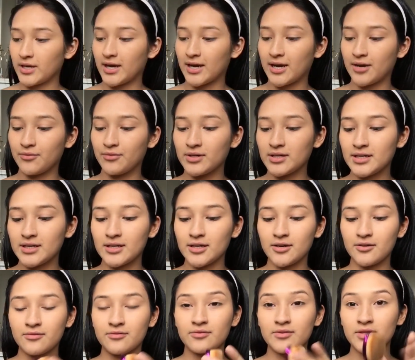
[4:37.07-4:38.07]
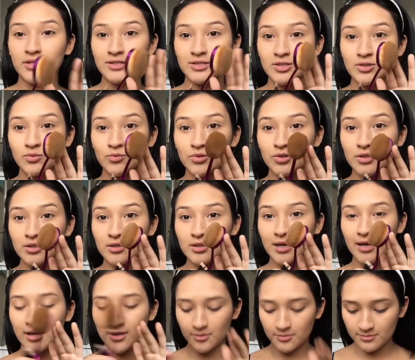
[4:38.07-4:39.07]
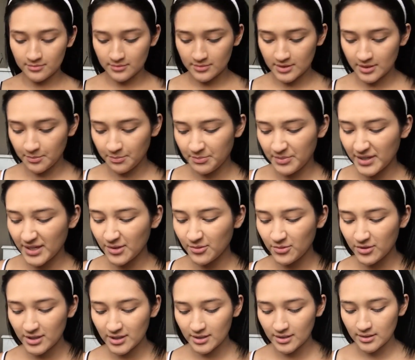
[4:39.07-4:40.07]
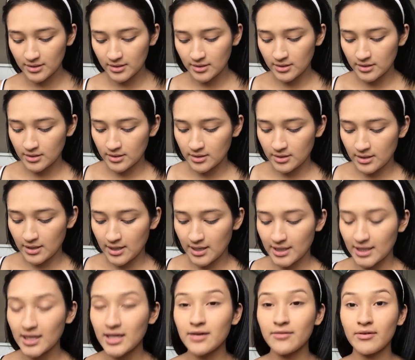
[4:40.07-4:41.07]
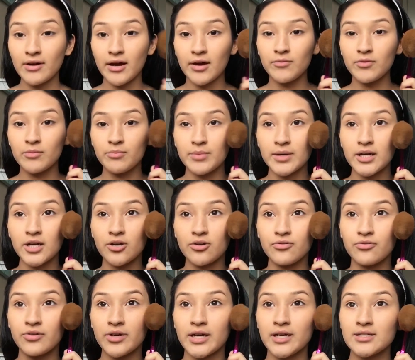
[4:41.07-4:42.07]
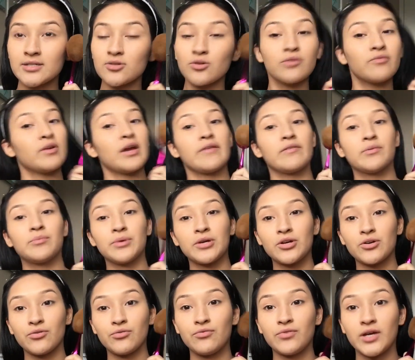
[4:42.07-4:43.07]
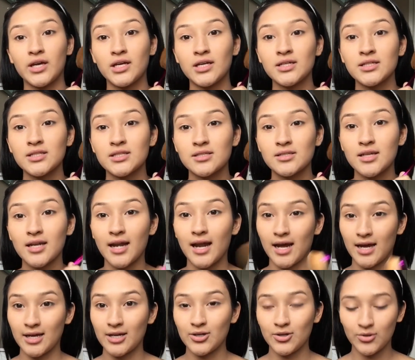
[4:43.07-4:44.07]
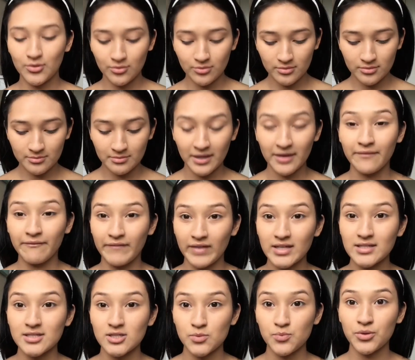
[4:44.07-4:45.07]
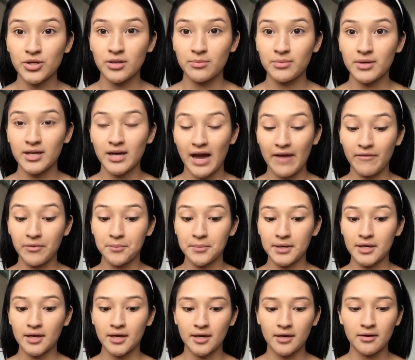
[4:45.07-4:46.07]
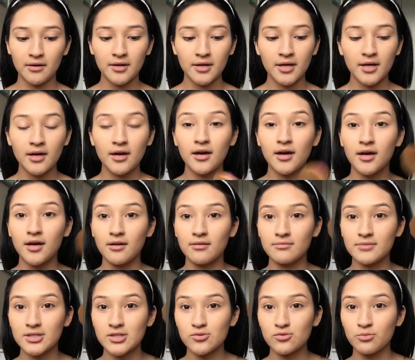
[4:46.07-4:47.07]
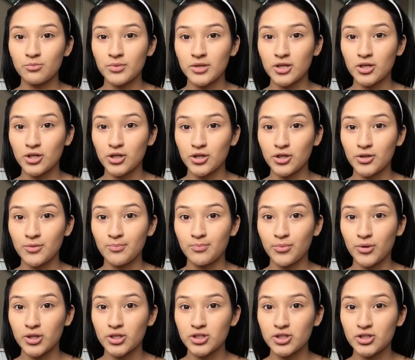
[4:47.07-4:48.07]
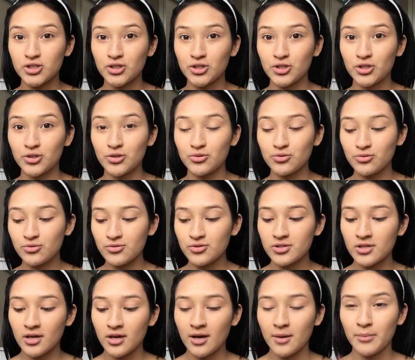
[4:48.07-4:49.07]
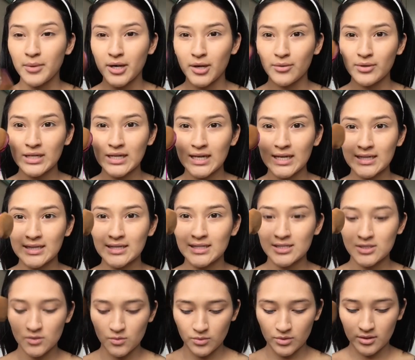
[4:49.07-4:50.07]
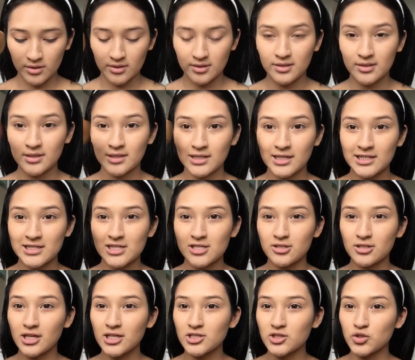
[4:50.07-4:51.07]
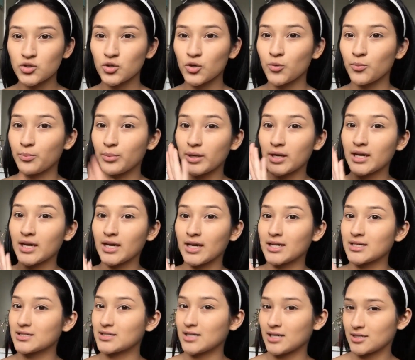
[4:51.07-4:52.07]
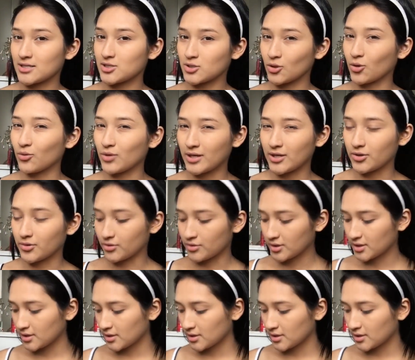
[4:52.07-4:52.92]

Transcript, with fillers: Yeah, I really love this one. Um, the big one, I think if I have a bigger face, or if you have a bigger face than I do, my face is pretty big, I have a big head. Um, this would be a good brush to use. But I really like this one, because it's not so big and it's not so little.